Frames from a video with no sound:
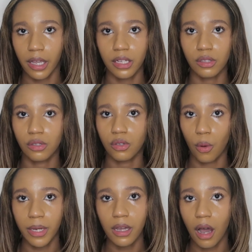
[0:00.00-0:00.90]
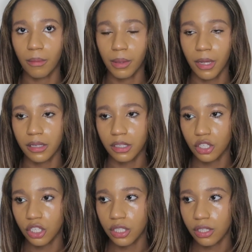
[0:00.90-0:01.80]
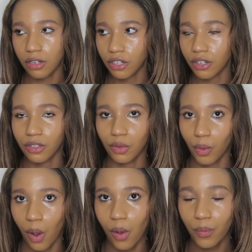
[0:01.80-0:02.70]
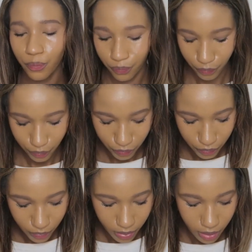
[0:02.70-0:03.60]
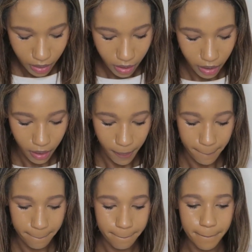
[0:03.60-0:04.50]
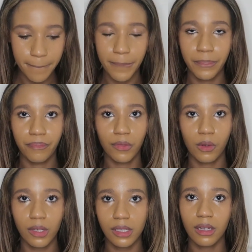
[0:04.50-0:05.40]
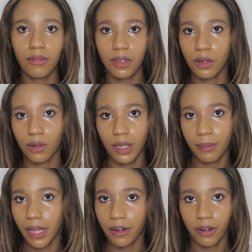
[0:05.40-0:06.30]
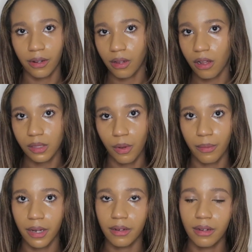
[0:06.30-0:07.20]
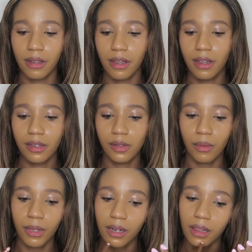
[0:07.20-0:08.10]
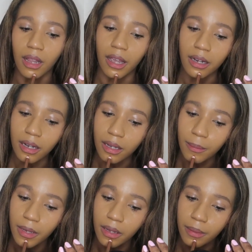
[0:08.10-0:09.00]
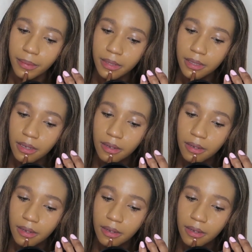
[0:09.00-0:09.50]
I get so many compliments. It's just such a good duo. Who doesn't love a little lip liner and a gloss moment? So I'm gonna line my lips